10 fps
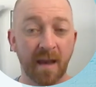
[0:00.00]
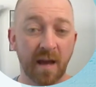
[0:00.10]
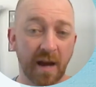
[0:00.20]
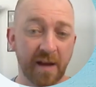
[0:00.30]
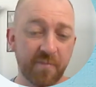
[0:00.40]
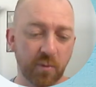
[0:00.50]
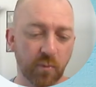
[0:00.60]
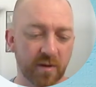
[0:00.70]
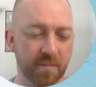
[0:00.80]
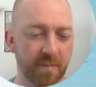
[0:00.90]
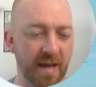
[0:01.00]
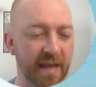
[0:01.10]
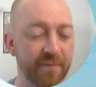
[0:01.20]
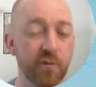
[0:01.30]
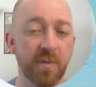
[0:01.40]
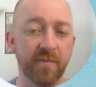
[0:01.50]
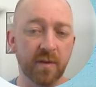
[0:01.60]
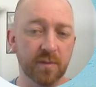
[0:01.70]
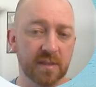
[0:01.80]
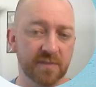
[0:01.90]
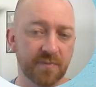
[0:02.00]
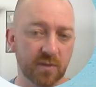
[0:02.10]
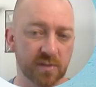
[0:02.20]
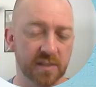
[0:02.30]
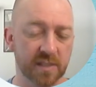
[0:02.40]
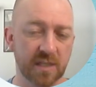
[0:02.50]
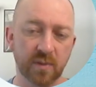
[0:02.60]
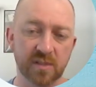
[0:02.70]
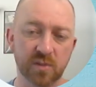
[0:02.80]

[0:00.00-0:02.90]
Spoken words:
Hi everybody, welcome back. If you've been following these videos in sequence,